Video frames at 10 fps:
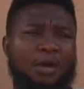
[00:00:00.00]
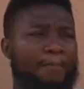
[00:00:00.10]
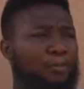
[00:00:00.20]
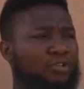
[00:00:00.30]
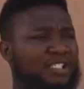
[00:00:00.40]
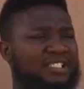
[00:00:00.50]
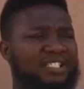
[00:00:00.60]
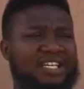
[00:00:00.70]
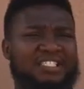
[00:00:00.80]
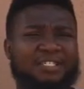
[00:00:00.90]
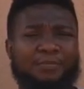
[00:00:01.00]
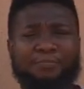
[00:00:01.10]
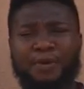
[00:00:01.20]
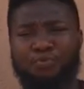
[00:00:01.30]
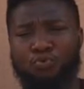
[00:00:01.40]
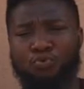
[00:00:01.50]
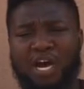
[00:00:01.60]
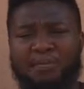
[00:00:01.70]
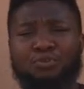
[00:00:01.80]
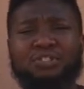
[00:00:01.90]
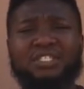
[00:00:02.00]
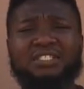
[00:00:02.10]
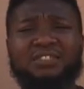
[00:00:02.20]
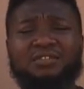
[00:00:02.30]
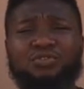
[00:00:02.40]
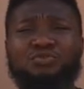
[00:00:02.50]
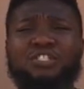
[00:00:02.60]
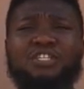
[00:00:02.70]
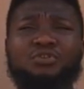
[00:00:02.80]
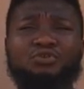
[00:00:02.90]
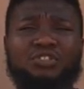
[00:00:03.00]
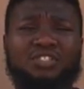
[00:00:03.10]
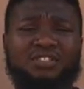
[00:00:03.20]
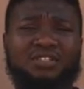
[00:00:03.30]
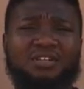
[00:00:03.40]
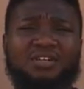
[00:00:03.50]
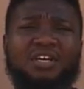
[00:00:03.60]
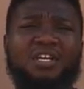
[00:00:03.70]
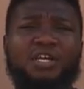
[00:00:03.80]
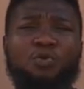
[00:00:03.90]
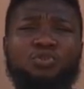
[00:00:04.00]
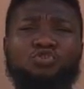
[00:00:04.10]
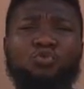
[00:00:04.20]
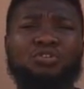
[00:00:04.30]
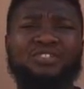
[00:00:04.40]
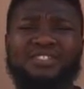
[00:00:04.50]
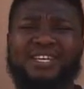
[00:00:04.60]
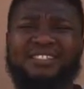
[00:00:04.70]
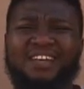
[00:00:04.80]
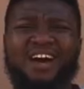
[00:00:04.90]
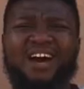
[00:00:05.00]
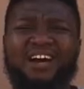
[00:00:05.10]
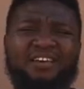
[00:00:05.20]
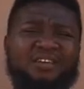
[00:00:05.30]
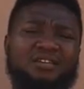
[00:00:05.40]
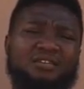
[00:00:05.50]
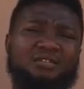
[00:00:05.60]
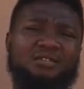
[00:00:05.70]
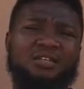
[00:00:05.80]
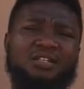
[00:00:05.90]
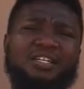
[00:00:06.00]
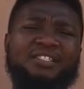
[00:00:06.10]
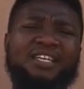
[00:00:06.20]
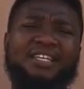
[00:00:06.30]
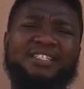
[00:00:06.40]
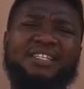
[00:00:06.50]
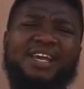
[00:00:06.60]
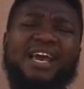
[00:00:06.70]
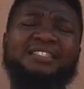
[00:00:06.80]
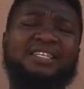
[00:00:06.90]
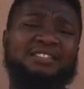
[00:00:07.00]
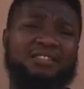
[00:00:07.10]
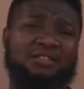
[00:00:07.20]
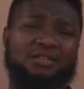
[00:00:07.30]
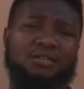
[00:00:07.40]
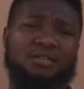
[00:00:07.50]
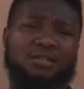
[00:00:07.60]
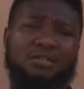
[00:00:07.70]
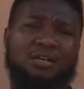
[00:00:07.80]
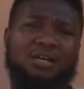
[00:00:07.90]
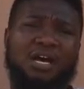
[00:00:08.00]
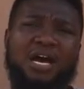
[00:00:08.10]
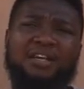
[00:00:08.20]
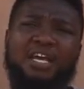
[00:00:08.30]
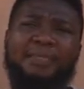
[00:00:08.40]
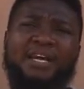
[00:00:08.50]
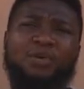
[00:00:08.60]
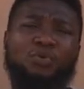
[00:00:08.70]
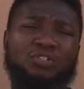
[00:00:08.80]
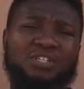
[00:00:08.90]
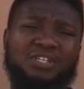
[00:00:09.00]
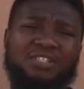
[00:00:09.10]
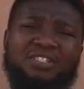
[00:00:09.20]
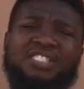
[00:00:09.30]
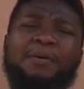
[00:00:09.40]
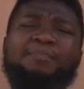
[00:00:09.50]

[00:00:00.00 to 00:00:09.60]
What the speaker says: But these days, people abuse it. You see youths, they want to what? Get high. They take it in excess, and thereby they what? They start